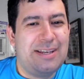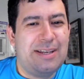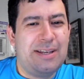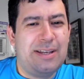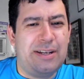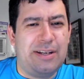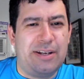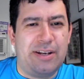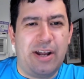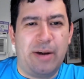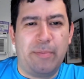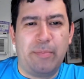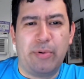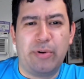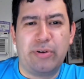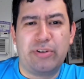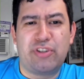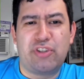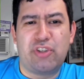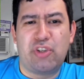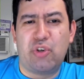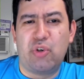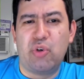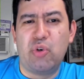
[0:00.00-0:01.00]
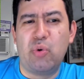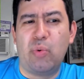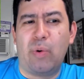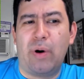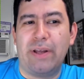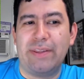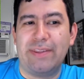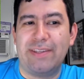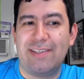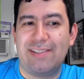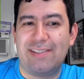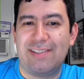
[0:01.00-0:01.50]
Number two
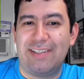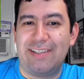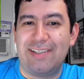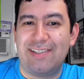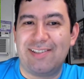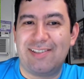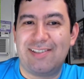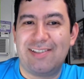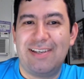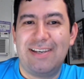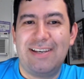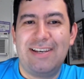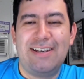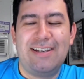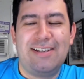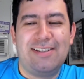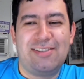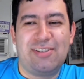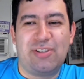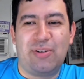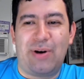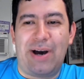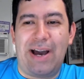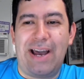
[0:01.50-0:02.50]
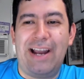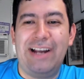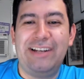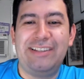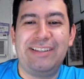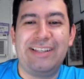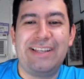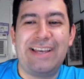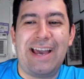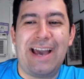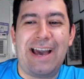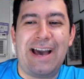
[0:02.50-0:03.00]
on this list. So I
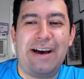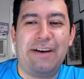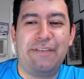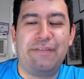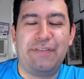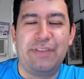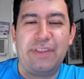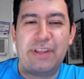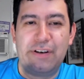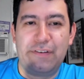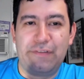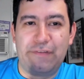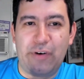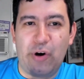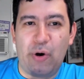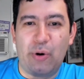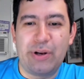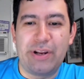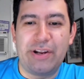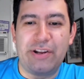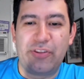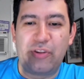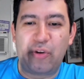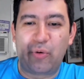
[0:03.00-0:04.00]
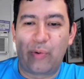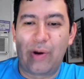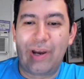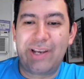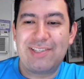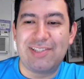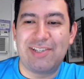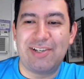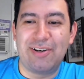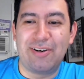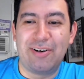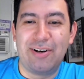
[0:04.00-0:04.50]
actually have the voting in the
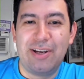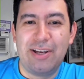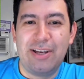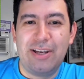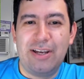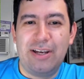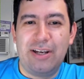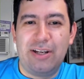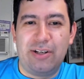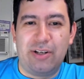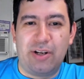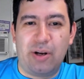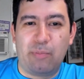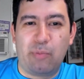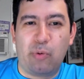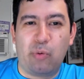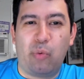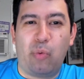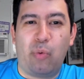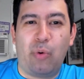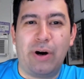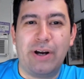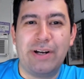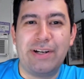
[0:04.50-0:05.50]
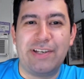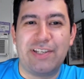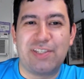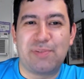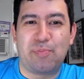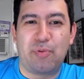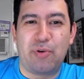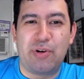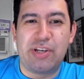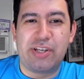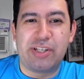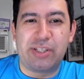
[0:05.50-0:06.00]
ranks here. Number one is
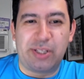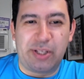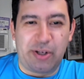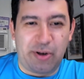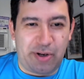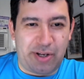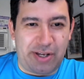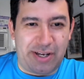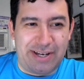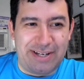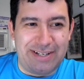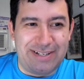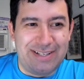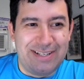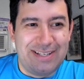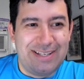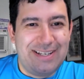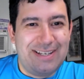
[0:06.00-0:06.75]
pretty clear cut.